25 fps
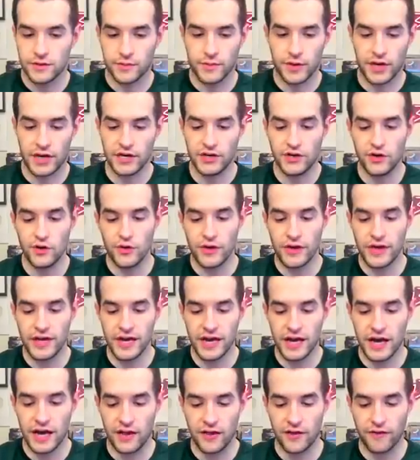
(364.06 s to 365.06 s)
So I'm gonna do
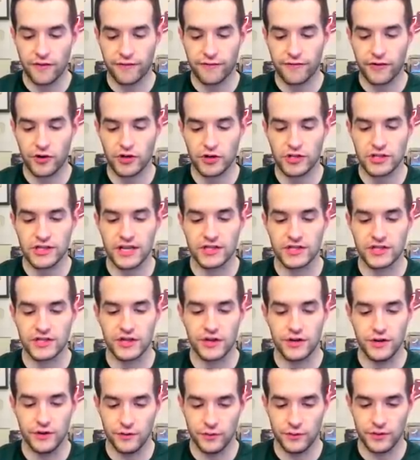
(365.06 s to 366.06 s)
the first
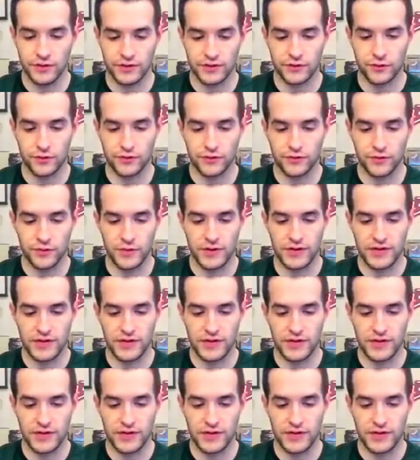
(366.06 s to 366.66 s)
Legendary Duelist Duels from